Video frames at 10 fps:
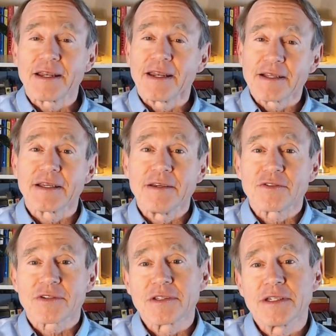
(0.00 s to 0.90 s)
And it
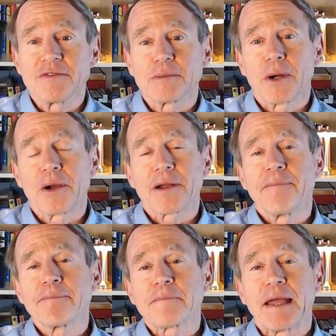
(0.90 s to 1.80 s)
leaves a mark.
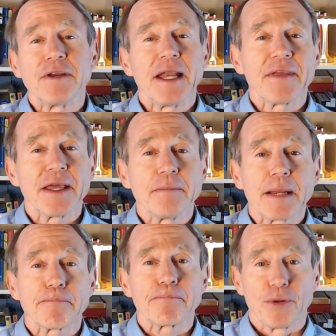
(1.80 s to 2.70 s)
Every now and then you
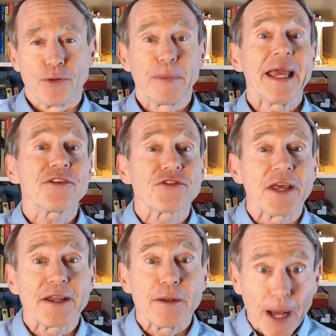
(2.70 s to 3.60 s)
might pull pants
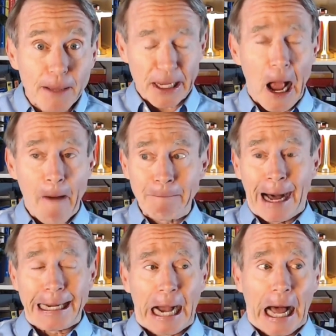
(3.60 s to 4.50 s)
down in public
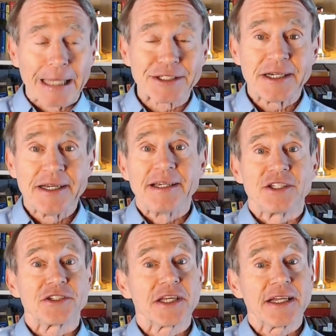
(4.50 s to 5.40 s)

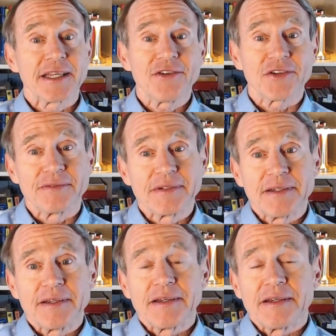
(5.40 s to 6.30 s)
just to get attention.
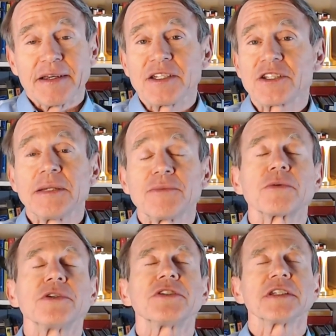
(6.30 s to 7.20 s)
Just seems to
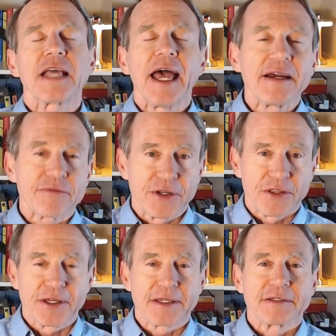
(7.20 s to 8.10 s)
resist
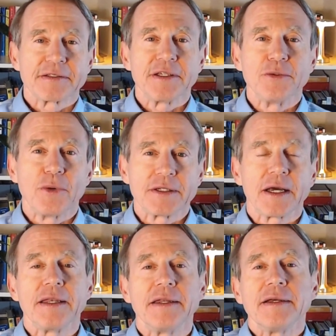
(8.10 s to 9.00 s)
everything that you want done.